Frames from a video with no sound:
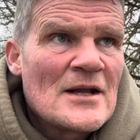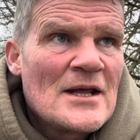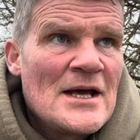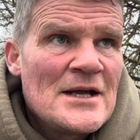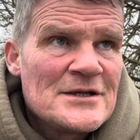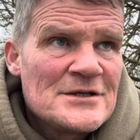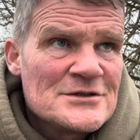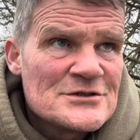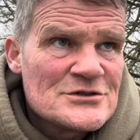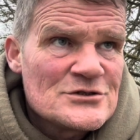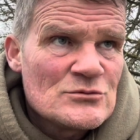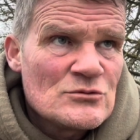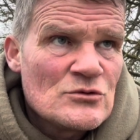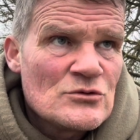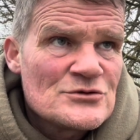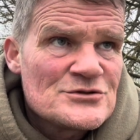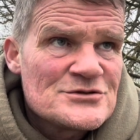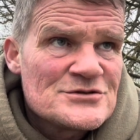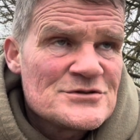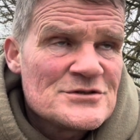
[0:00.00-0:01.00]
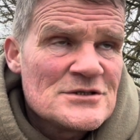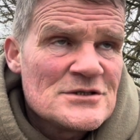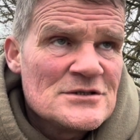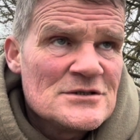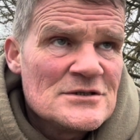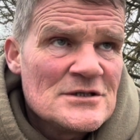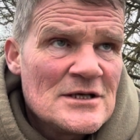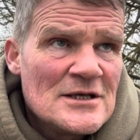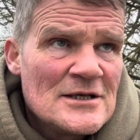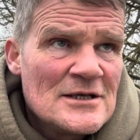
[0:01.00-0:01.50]
heading towards
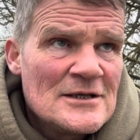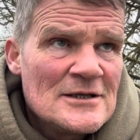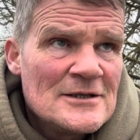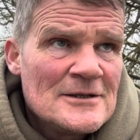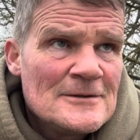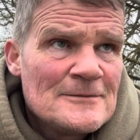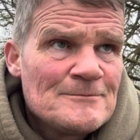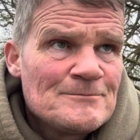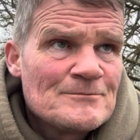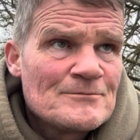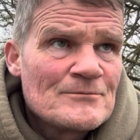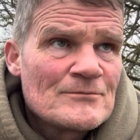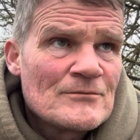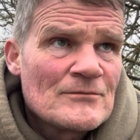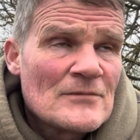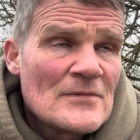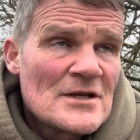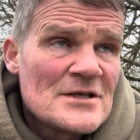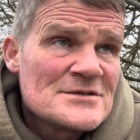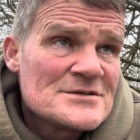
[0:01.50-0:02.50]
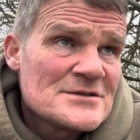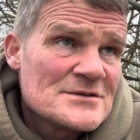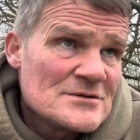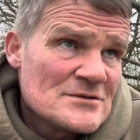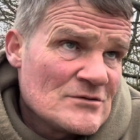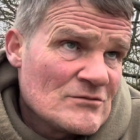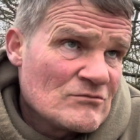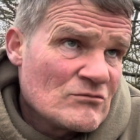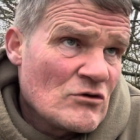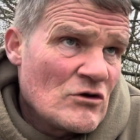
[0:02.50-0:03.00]
the
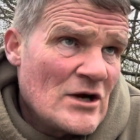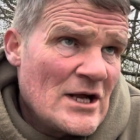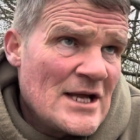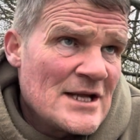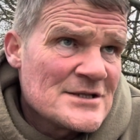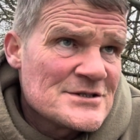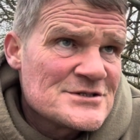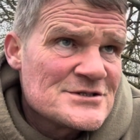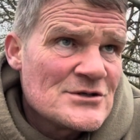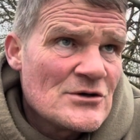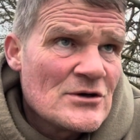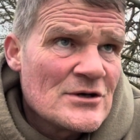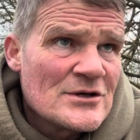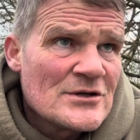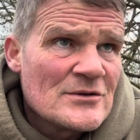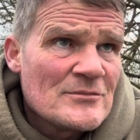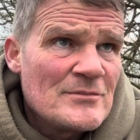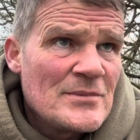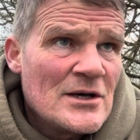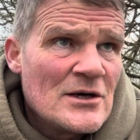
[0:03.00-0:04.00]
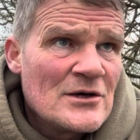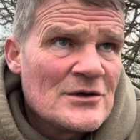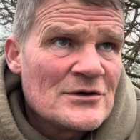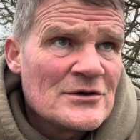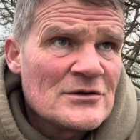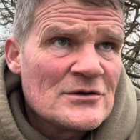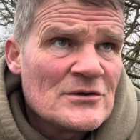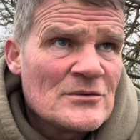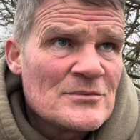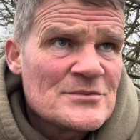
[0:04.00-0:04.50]
right hand side of the bar,
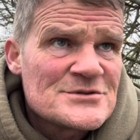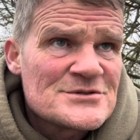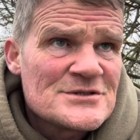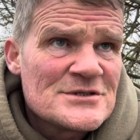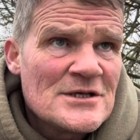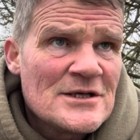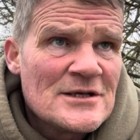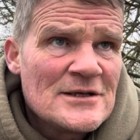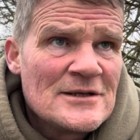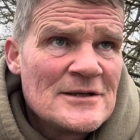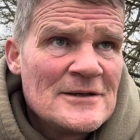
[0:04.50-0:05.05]
not the opposite.